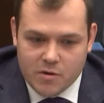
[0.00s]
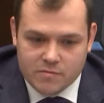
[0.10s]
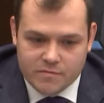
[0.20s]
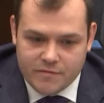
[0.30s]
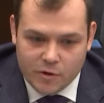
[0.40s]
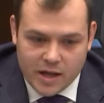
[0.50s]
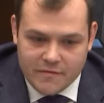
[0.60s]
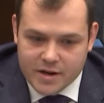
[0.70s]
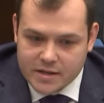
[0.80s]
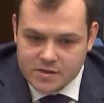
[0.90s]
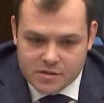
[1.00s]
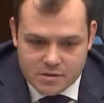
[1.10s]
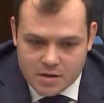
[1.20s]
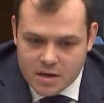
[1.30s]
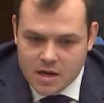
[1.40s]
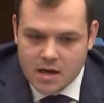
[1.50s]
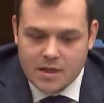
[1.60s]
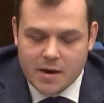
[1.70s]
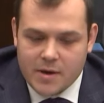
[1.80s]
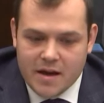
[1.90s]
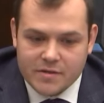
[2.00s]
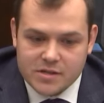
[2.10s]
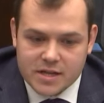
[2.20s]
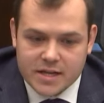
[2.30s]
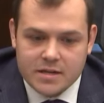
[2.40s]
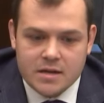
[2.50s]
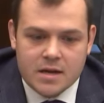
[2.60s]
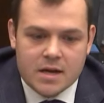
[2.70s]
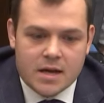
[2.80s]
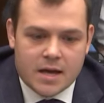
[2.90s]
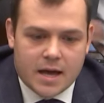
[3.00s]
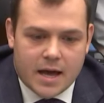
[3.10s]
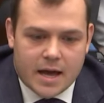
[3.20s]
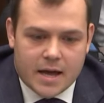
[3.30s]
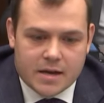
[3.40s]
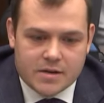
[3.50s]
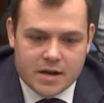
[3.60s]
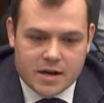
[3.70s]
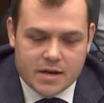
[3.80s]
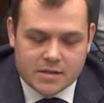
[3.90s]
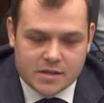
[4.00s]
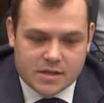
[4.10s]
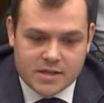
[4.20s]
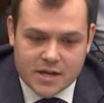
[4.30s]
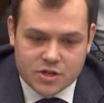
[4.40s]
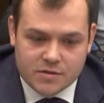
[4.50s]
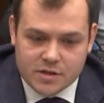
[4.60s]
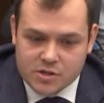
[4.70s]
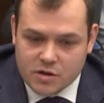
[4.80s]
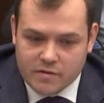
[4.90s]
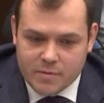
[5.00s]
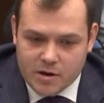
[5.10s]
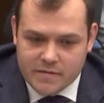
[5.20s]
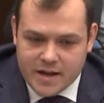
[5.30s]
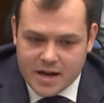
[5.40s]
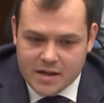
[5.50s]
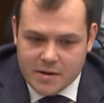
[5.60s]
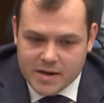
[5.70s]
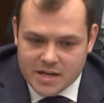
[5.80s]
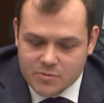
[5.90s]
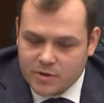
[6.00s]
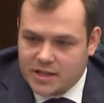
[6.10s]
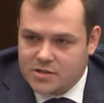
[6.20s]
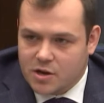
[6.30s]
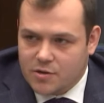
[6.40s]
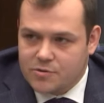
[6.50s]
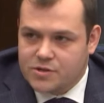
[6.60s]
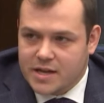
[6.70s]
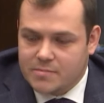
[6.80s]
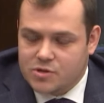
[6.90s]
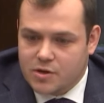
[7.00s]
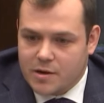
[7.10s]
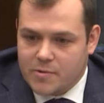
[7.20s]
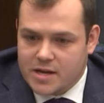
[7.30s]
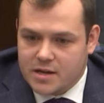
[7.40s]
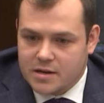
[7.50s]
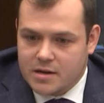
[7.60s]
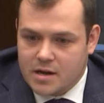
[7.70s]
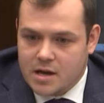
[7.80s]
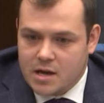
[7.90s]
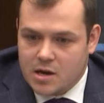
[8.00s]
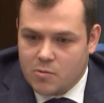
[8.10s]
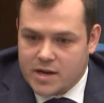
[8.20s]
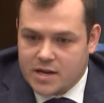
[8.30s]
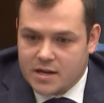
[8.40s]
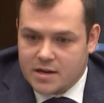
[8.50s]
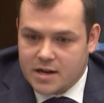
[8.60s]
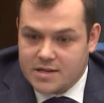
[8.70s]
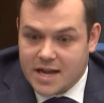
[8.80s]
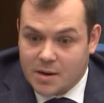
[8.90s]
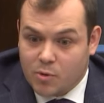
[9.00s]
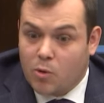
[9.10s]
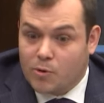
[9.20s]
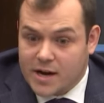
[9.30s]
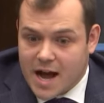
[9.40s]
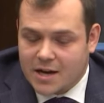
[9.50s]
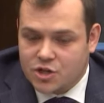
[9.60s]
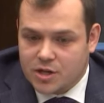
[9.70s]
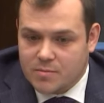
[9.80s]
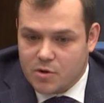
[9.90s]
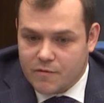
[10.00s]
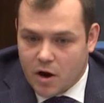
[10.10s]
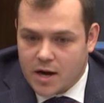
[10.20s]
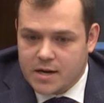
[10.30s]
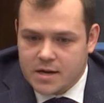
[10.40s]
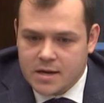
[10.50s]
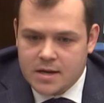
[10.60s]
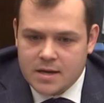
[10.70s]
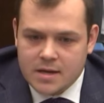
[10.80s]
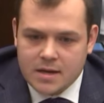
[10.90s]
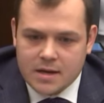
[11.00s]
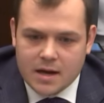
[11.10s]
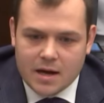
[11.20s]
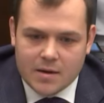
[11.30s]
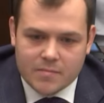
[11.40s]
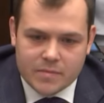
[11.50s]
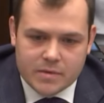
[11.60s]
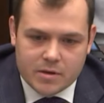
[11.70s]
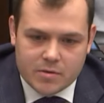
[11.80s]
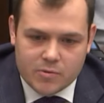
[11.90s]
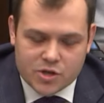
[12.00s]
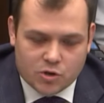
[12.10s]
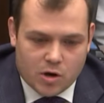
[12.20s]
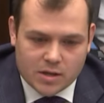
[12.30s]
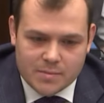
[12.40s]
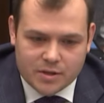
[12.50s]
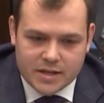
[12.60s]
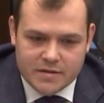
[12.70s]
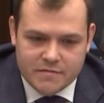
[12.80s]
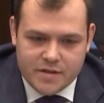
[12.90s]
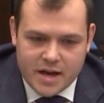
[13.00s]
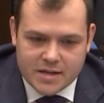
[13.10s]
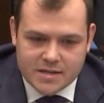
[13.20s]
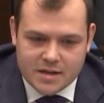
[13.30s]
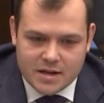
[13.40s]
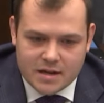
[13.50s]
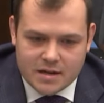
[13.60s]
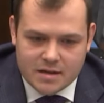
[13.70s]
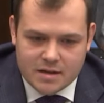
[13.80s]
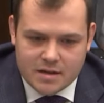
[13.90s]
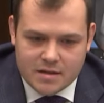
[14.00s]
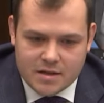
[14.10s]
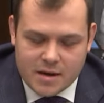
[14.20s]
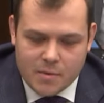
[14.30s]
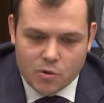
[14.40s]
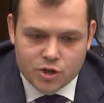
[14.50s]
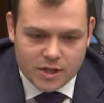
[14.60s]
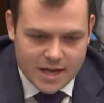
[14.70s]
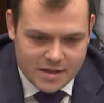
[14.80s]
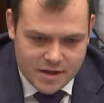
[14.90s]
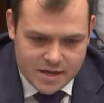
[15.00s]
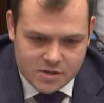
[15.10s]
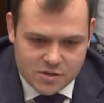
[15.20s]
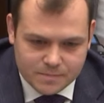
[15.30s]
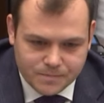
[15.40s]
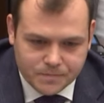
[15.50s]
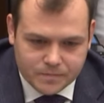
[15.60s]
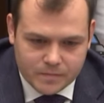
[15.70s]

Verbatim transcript: without full evidence that we haven't seen. And uh, it's the contention of the Conservative Party of Canada that we need to release all those names so that we can we can uh, take appropriate action and move on. Um, we strongly believe that uh, that a motion like this,